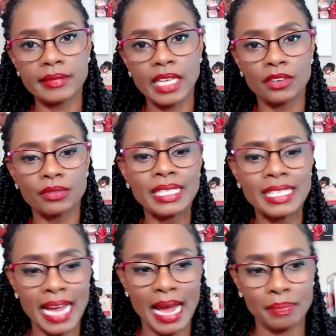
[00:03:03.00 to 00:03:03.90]

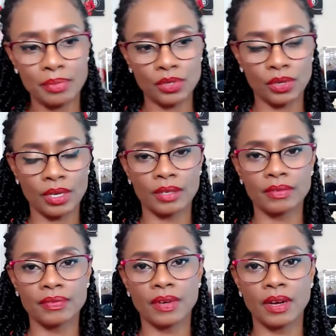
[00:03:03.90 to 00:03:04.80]
recap sort
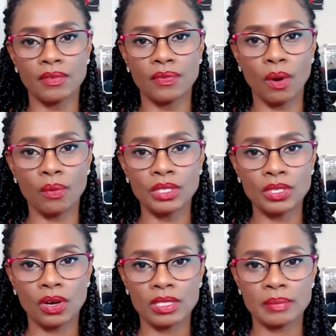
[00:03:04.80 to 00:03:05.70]
of what we
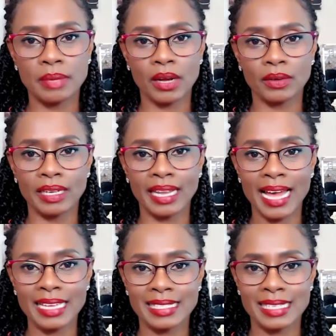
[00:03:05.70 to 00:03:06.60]
talked about
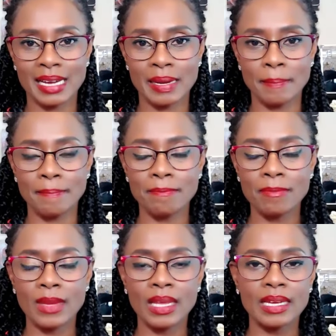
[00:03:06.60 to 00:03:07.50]
last time
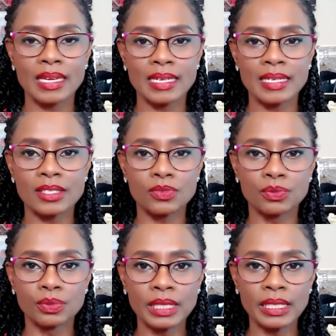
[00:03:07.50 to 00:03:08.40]
is
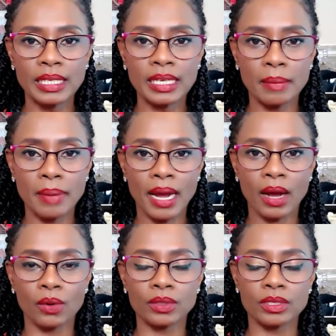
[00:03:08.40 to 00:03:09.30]
really
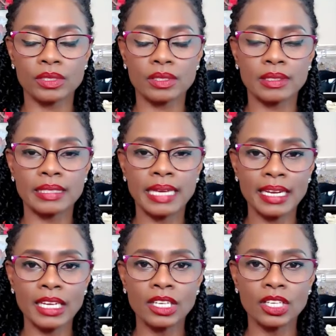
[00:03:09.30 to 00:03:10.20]
about
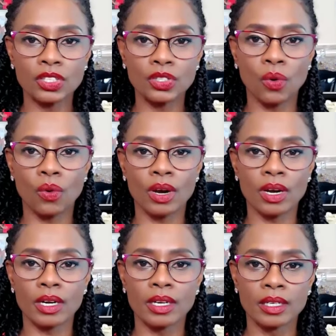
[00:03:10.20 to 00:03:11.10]
getting
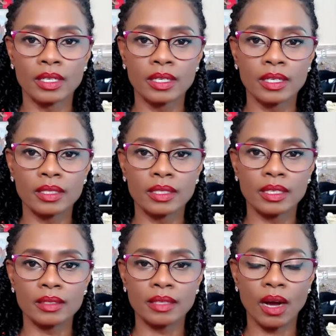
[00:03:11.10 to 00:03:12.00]
your
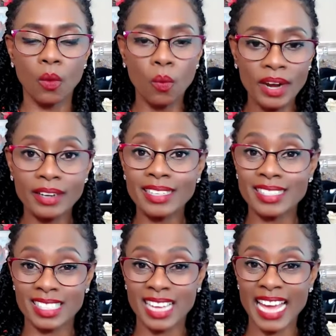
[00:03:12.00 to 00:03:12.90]

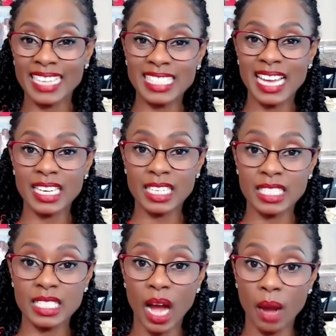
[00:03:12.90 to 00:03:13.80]
awareness
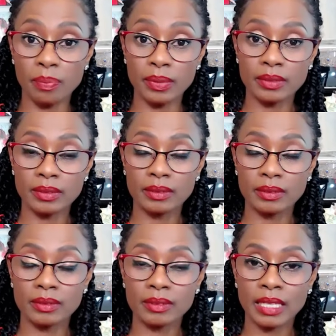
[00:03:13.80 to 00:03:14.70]
antennas up.
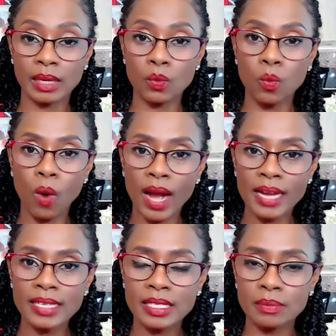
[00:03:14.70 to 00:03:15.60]
Like, why
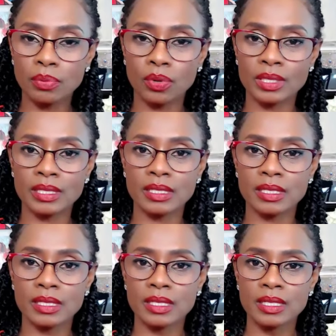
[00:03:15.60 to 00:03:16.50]
is it
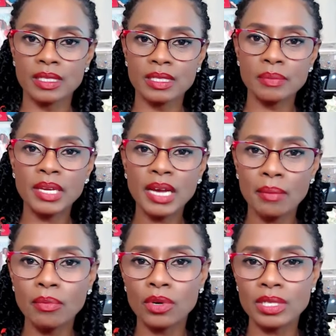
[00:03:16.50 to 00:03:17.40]
important to
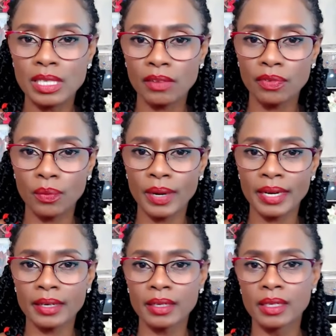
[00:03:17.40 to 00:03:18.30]
become more
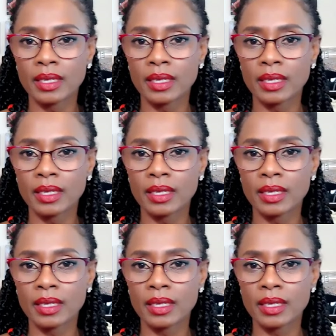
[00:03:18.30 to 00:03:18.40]
self-aware?